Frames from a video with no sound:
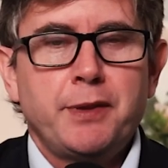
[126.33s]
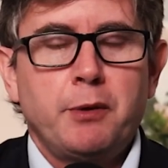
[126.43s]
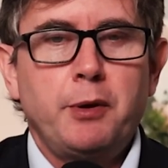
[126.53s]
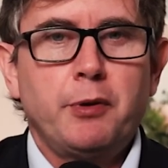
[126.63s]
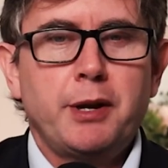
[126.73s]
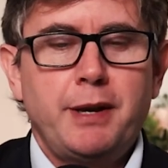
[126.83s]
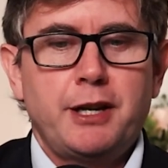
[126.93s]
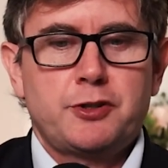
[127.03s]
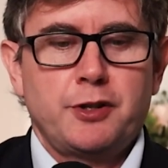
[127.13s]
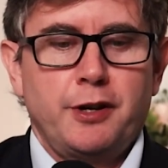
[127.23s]
We want to
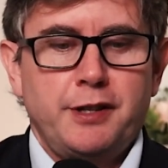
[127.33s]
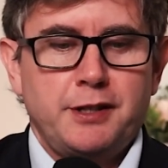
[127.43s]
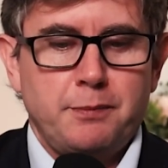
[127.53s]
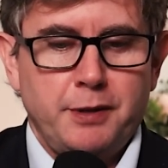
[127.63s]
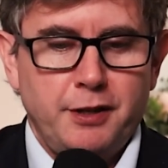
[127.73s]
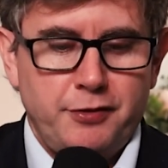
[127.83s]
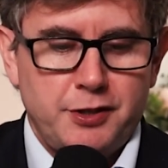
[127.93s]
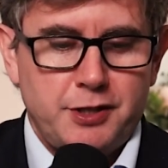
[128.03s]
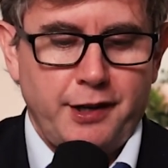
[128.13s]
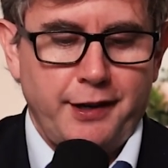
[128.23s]
make sure that the
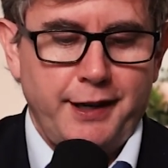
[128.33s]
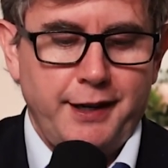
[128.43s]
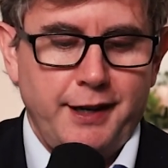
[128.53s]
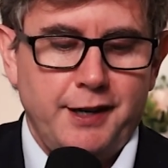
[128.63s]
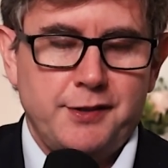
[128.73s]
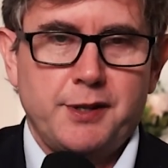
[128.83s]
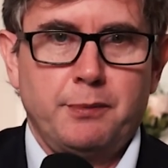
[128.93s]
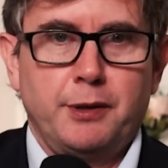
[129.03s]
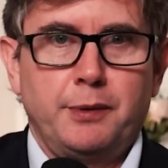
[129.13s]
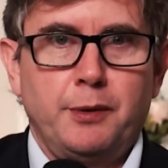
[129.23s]
beneficiary is
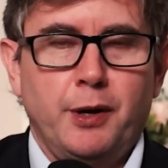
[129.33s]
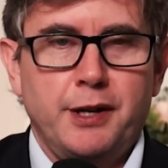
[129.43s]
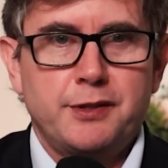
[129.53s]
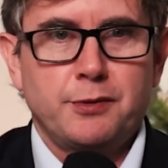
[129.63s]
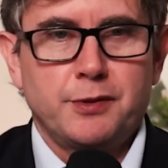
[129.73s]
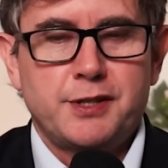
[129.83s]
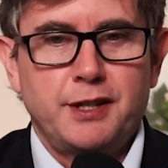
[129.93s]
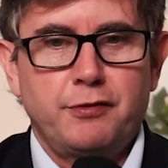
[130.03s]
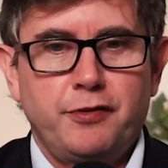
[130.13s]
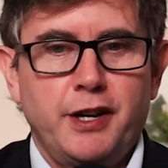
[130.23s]
someone we want to
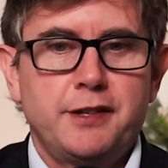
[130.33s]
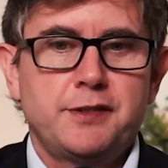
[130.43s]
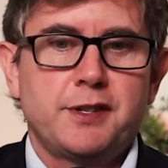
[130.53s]
receive funds,